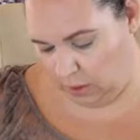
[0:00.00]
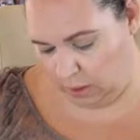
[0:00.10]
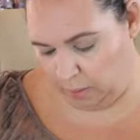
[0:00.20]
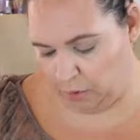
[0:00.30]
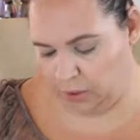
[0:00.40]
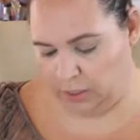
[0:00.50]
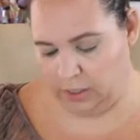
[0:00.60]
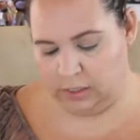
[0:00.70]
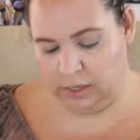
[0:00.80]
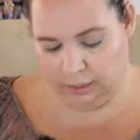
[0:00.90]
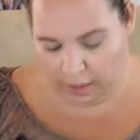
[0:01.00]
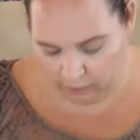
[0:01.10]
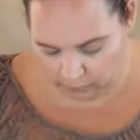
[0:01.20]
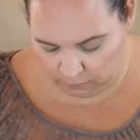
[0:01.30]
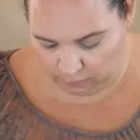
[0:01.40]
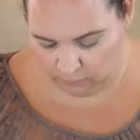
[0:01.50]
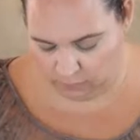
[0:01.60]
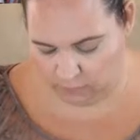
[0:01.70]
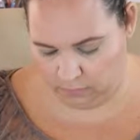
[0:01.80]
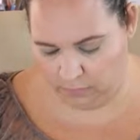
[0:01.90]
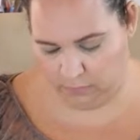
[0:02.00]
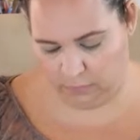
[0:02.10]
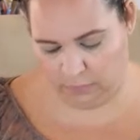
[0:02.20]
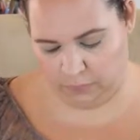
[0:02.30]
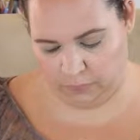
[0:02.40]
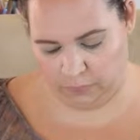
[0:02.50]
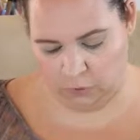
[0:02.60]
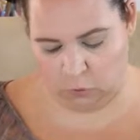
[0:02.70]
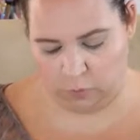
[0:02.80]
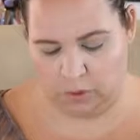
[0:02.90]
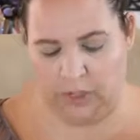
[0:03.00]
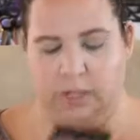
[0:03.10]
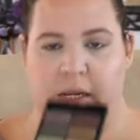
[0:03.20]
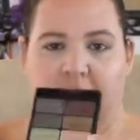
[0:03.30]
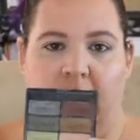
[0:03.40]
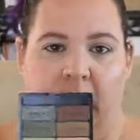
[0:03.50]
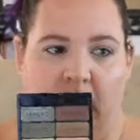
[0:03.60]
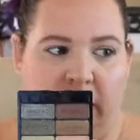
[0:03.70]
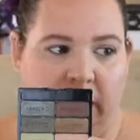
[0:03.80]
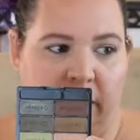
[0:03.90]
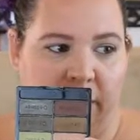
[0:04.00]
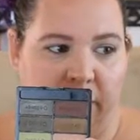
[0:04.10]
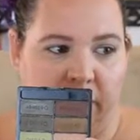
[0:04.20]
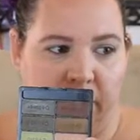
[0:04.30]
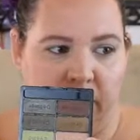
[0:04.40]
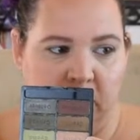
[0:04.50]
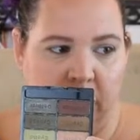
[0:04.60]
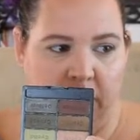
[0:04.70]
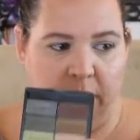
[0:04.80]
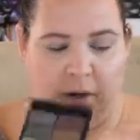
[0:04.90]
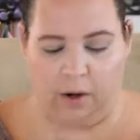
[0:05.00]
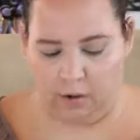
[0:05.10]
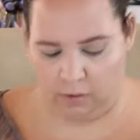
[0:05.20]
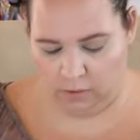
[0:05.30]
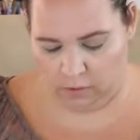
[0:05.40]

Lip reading: And I'm just gonna take that, so I'm just gonna take that eyelid shade right here.